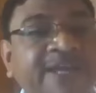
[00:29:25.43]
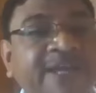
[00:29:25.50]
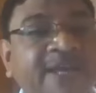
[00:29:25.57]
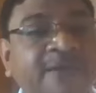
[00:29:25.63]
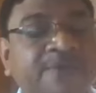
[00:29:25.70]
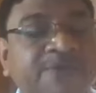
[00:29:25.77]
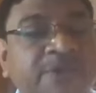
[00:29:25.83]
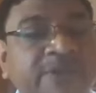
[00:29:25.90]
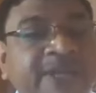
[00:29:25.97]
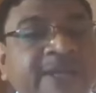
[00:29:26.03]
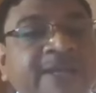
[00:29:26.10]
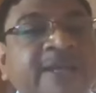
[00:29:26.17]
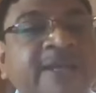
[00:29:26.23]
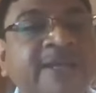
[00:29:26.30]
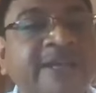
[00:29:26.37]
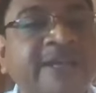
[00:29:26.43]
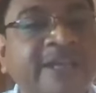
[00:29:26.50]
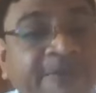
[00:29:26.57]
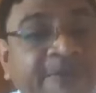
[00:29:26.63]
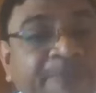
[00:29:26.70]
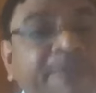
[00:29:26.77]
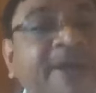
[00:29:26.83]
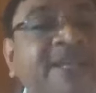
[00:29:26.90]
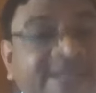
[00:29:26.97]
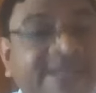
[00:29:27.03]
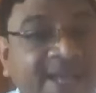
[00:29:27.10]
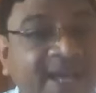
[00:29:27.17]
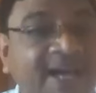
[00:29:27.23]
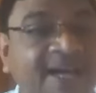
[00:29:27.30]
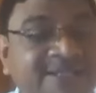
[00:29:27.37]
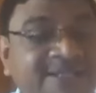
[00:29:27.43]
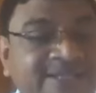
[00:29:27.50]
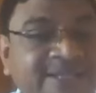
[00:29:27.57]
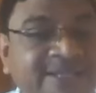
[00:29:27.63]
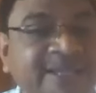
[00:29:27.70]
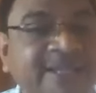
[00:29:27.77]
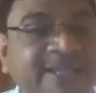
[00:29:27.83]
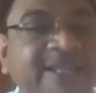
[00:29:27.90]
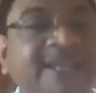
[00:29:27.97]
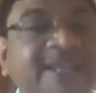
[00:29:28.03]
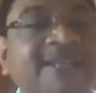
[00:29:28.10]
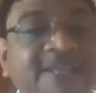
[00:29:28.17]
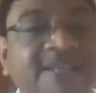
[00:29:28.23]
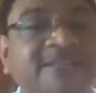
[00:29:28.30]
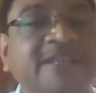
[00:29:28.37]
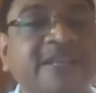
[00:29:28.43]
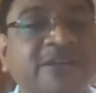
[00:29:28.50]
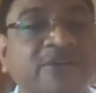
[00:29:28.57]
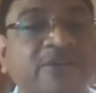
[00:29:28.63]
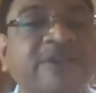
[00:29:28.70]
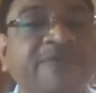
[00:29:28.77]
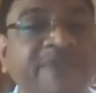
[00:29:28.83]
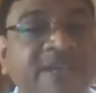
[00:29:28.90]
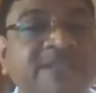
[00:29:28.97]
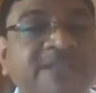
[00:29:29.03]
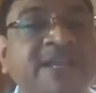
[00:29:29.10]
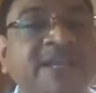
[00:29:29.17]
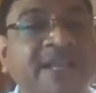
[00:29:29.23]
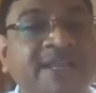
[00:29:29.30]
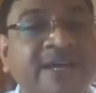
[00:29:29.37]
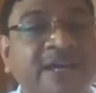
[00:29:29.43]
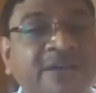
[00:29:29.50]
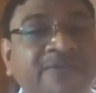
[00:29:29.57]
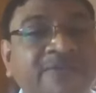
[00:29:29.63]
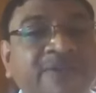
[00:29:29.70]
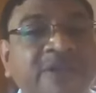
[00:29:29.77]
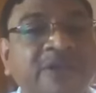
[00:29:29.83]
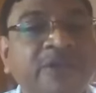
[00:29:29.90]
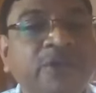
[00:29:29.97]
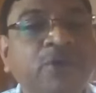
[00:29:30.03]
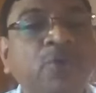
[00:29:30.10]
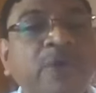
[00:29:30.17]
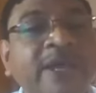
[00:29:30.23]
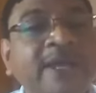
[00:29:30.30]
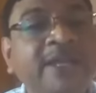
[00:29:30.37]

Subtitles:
nerve so that if by chance there is injury to the facial nerve, you can